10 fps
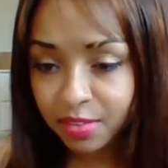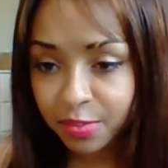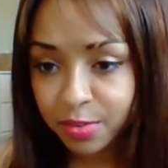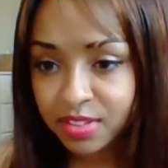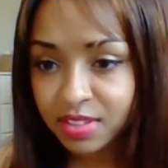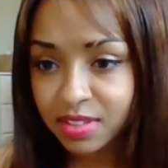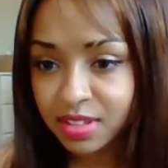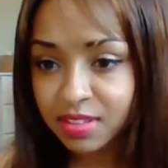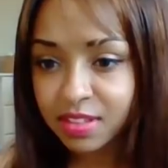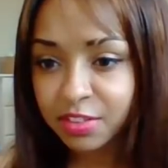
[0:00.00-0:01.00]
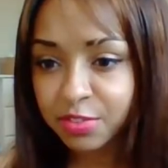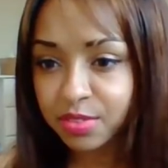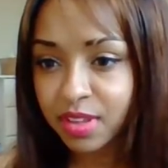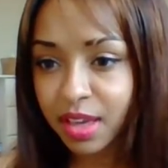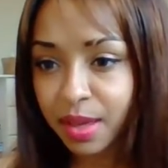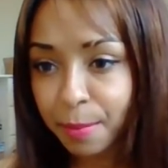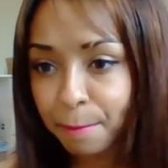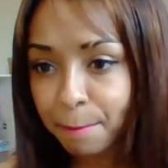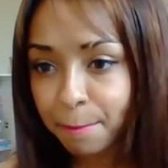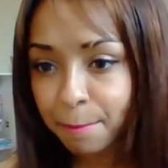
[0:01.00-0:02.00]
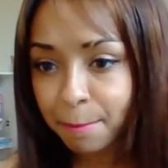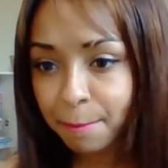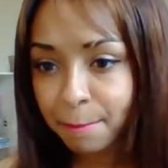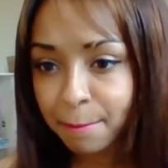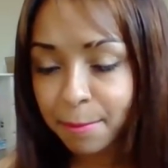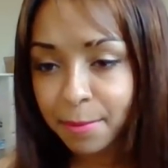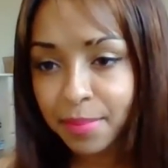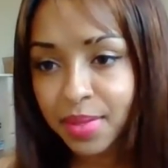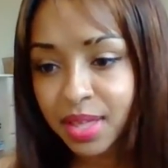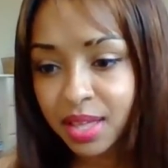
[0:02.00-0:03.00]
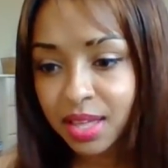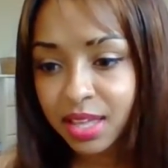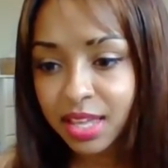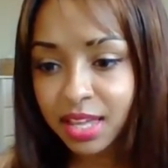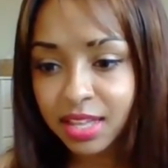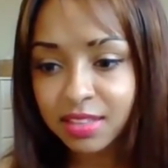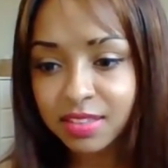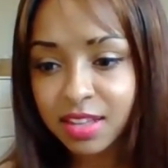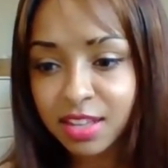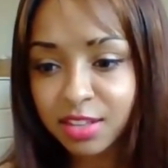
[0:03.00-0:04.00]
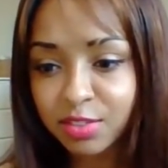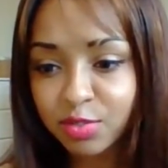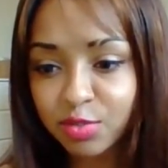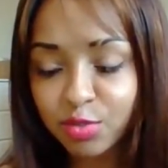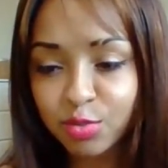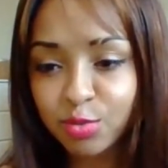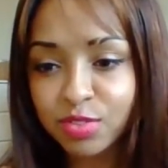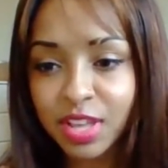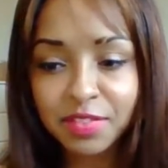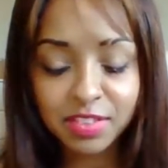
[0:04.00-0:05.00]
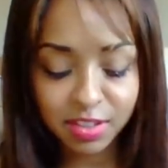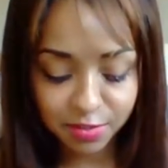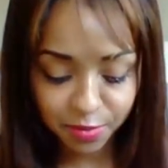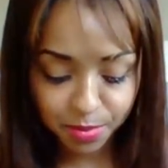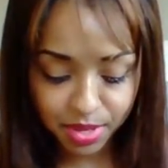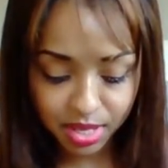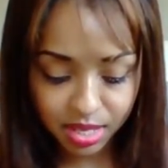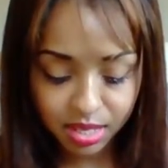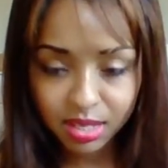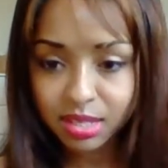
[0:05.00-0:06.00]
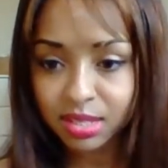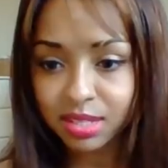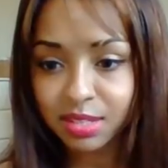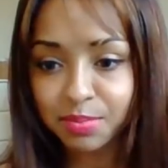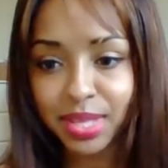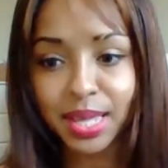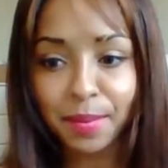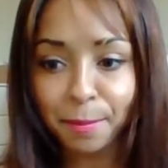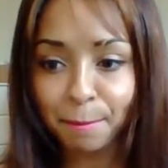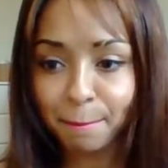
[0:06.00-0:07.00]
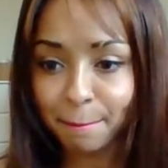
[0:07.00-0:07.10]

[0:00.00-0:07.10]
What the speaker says: $4:16 Central Time. Yeah, it's 2:17 for me, PM.